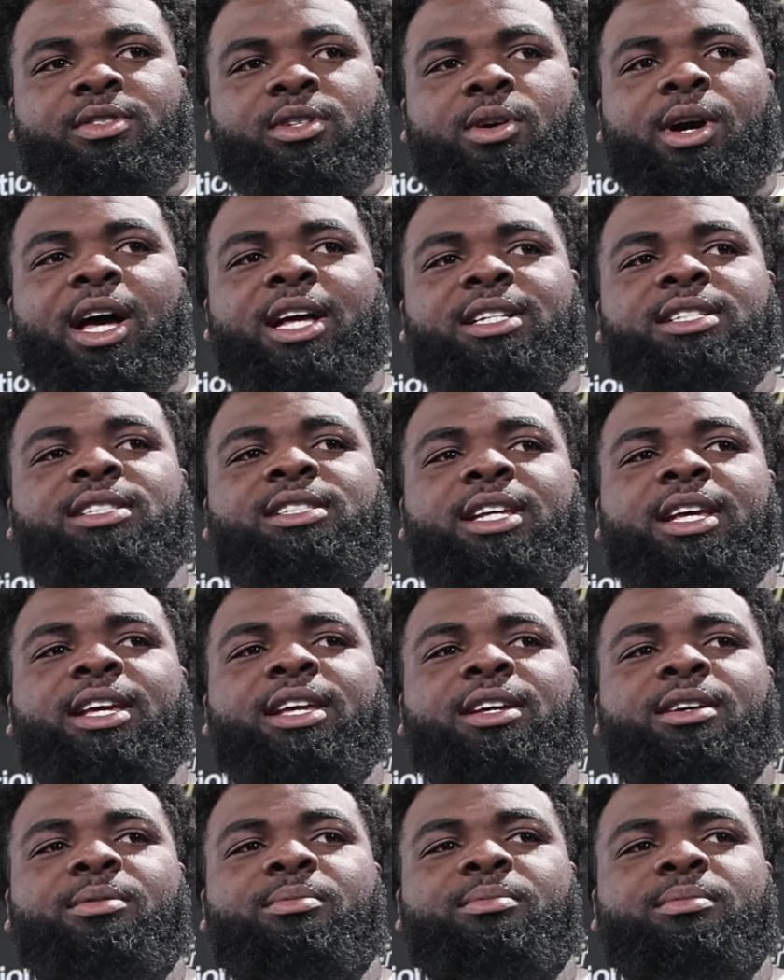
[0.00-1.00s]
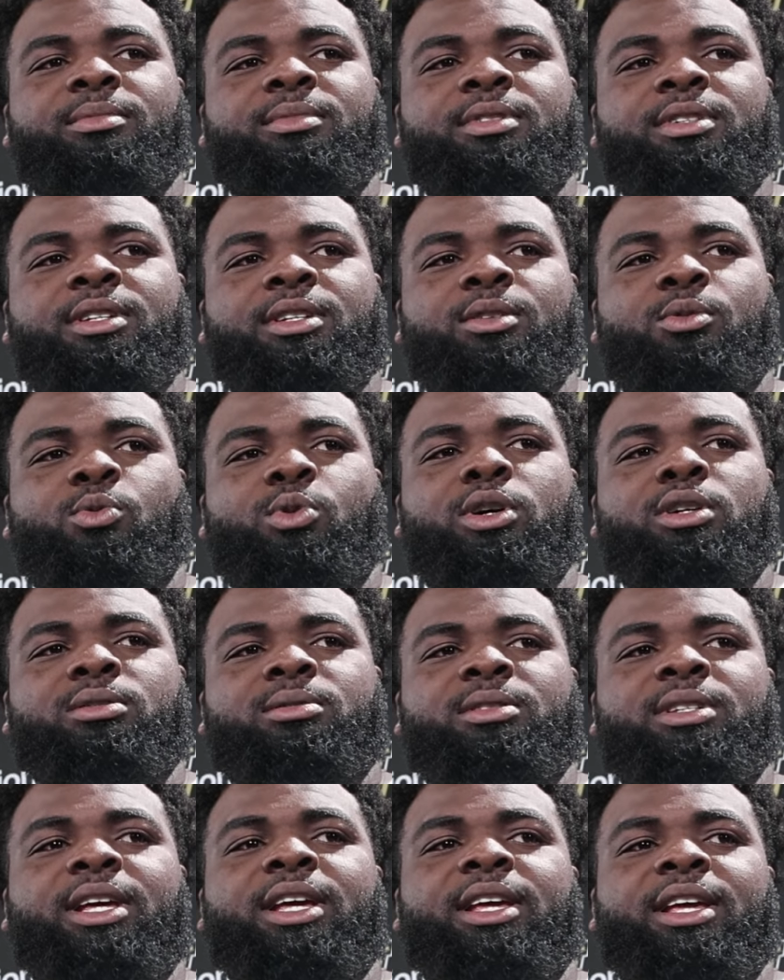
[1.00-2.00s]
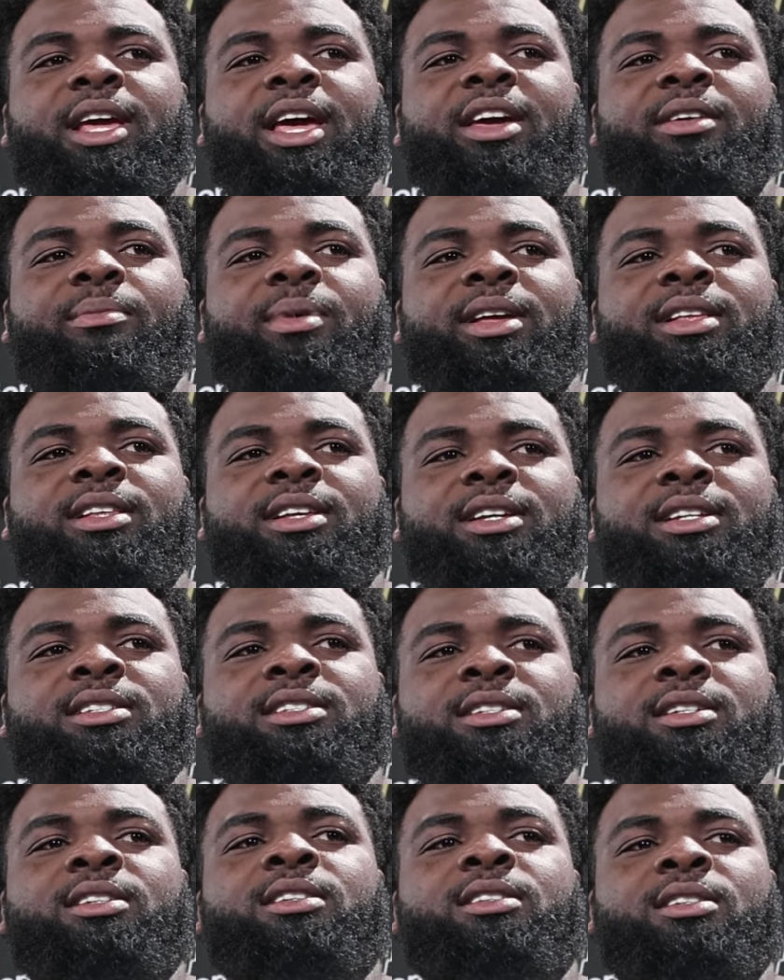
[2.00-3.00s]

So I just say him and the wisdom that he gave back to us.